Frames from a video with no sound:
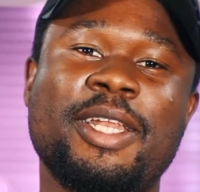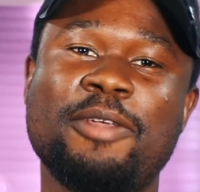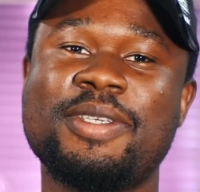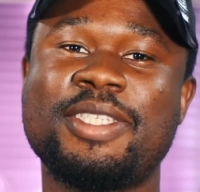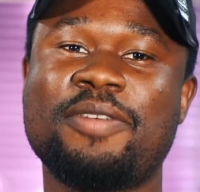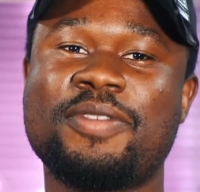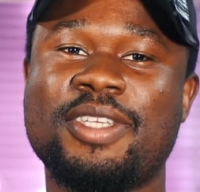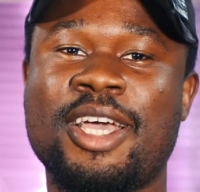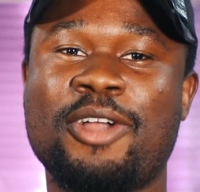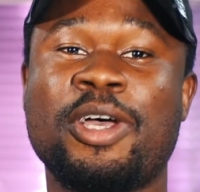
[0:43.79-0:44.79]
name is David
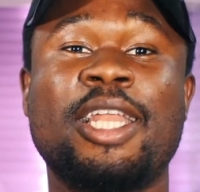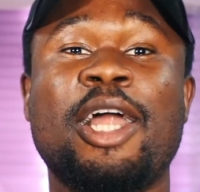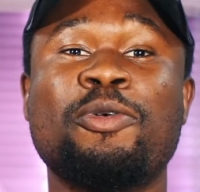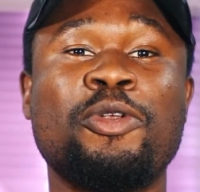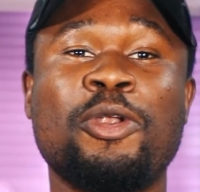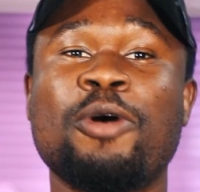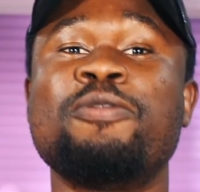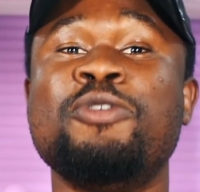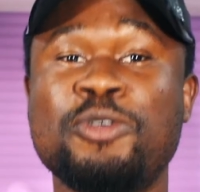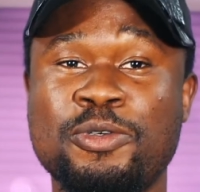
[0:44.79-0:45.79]
Ighalo, and I would love
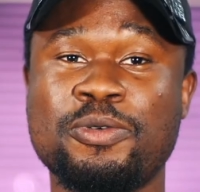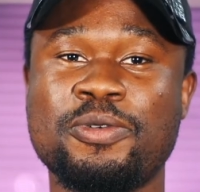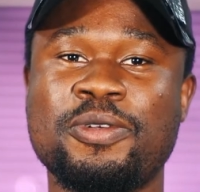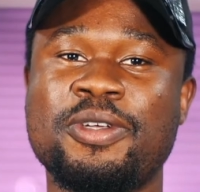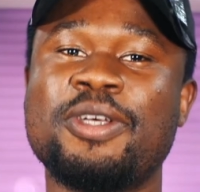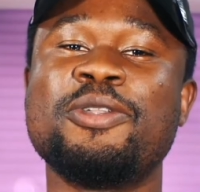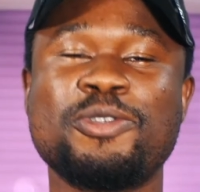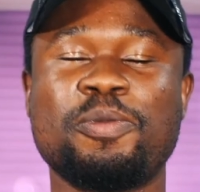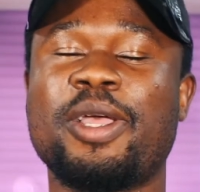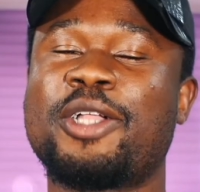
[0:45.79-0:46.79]
you
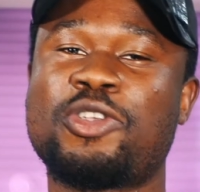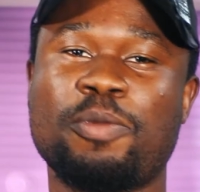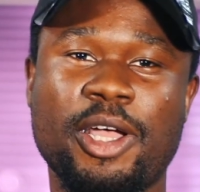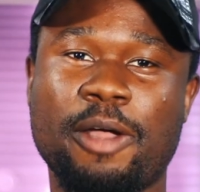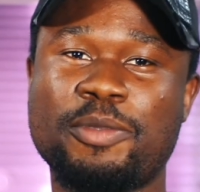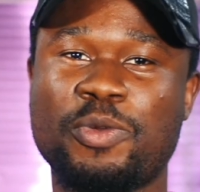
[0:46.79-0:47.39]
to be at summer camp